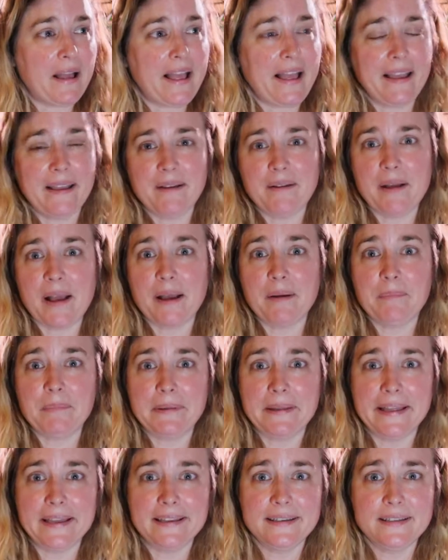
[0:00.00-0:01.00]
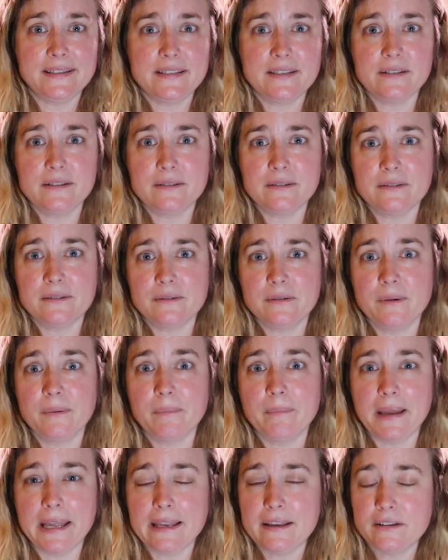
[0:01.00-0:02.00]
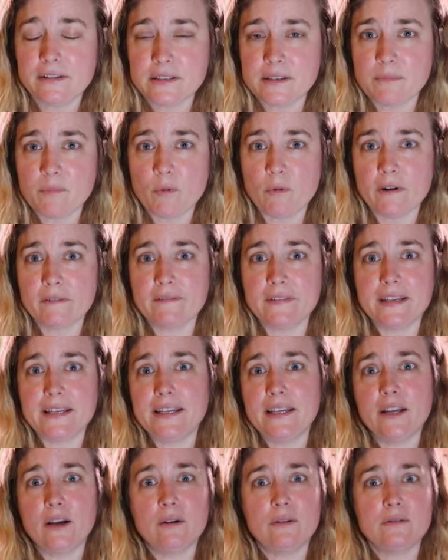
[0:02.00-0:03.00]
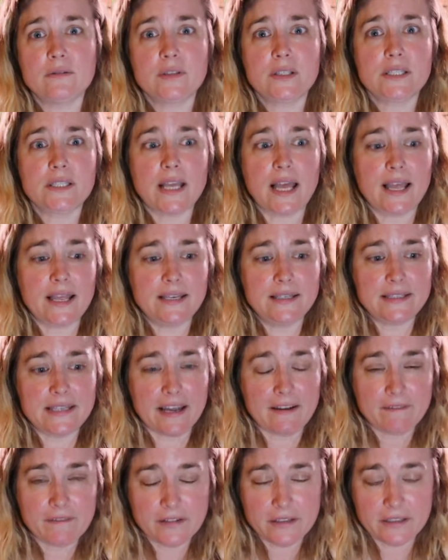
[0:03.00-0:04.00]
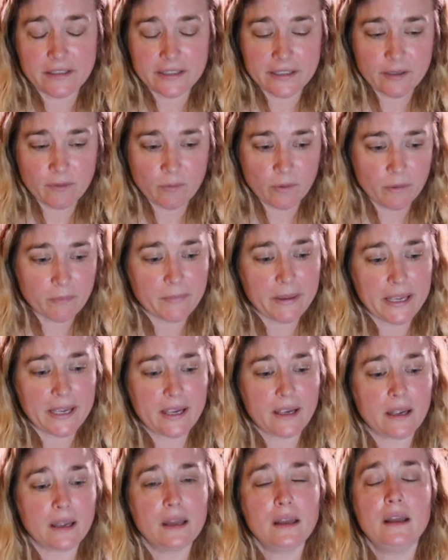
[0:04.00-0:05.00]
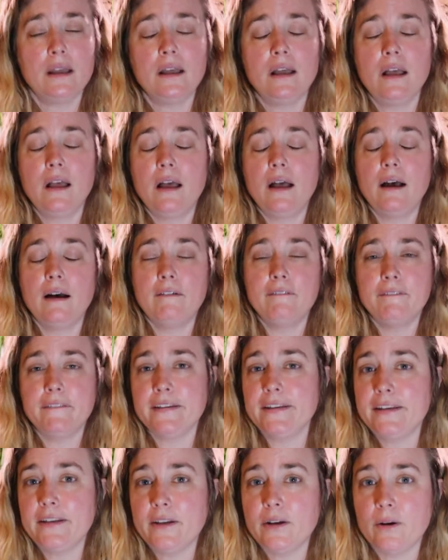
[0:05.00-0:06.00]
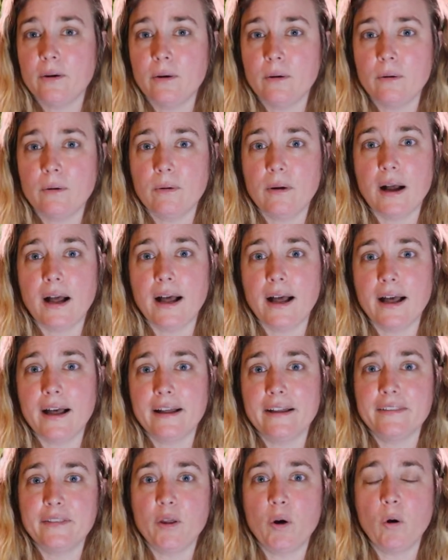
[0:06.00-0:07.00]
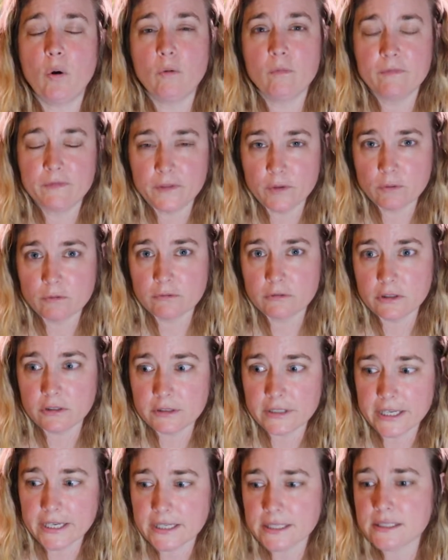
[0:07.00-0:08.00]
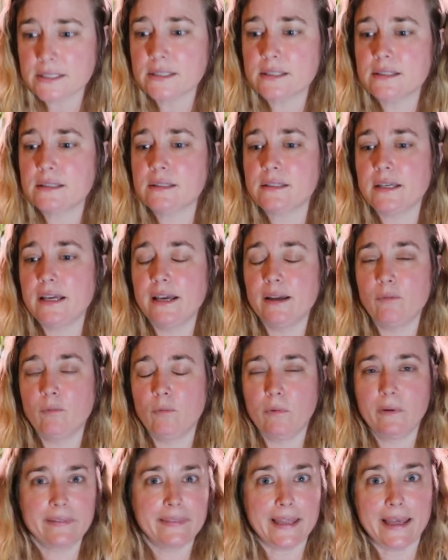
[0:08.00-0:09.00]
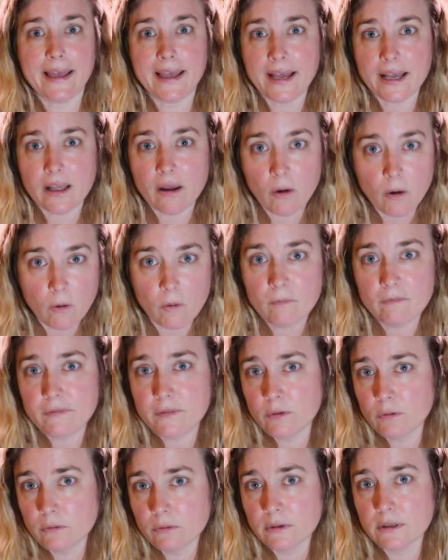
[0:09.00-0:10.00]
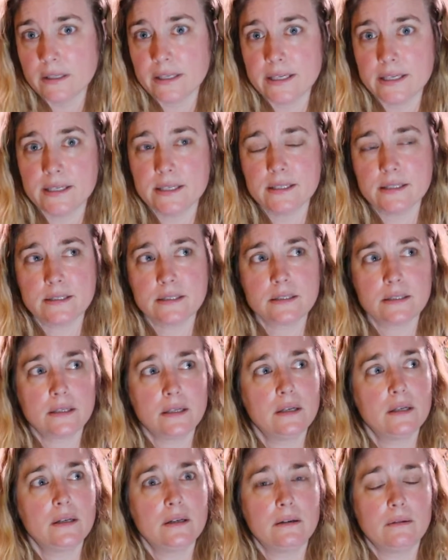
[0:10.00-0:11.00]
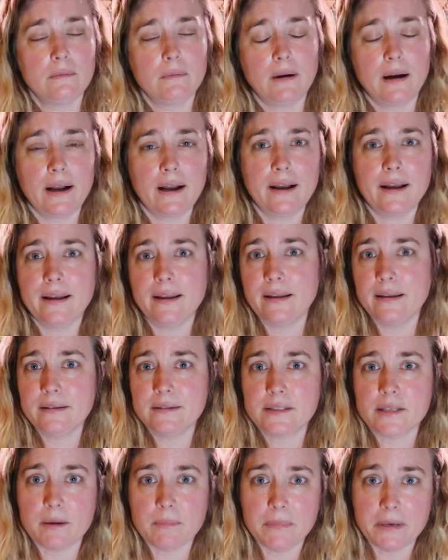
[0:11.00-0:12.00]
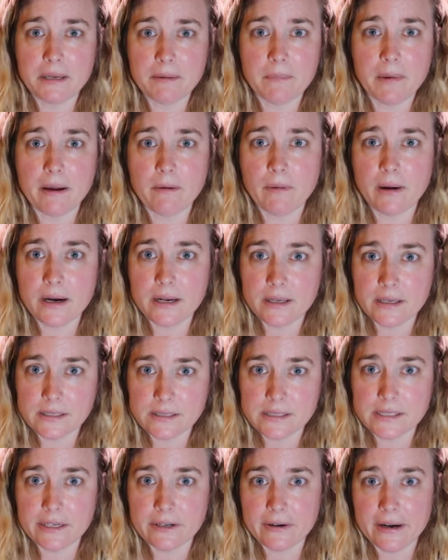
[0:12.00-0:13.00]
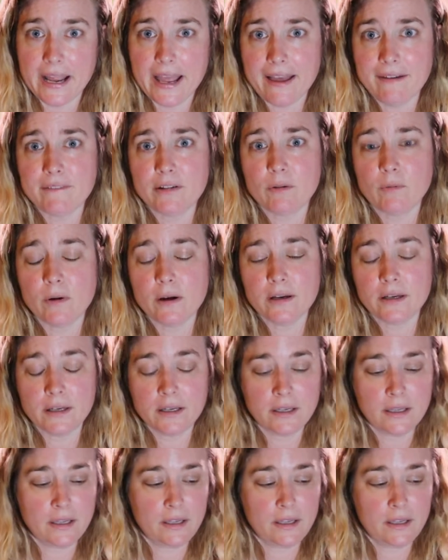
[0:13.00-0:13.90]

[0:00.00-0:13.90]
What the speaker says: I plan to make some more videos. I definitely will make a video on the home funeral kits and what the heck a home funeral is, why somebody might want to consider having one.